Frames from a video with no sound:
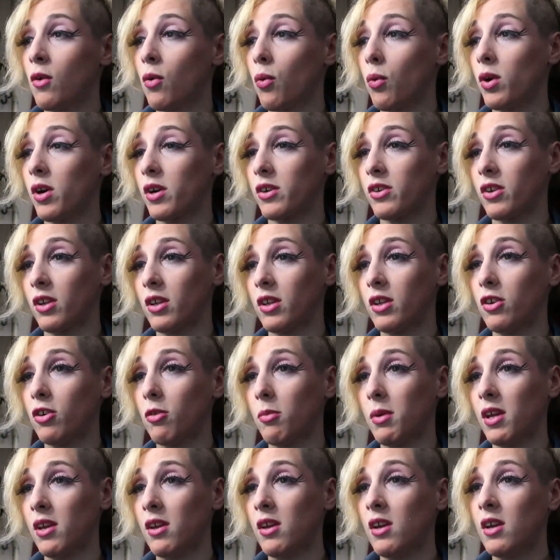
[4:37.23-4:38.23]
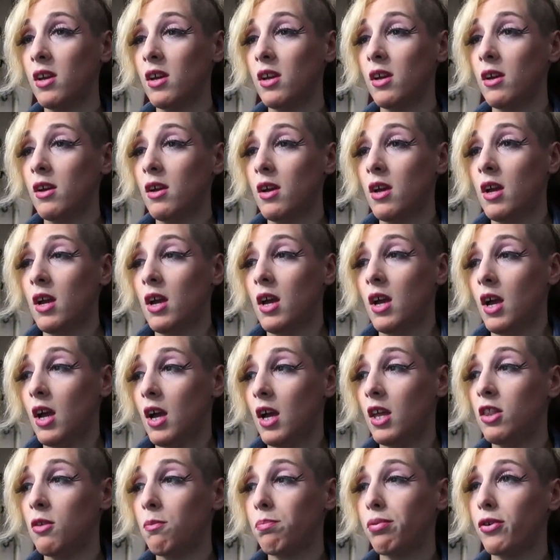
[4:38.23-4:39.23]
worked a little bit.
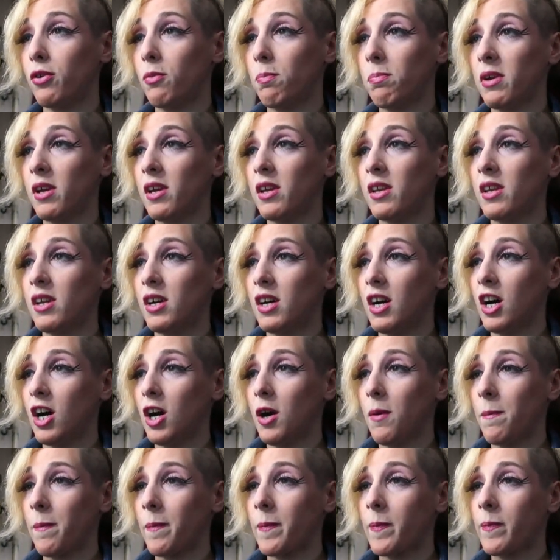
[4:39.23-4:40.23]
And the pooping, a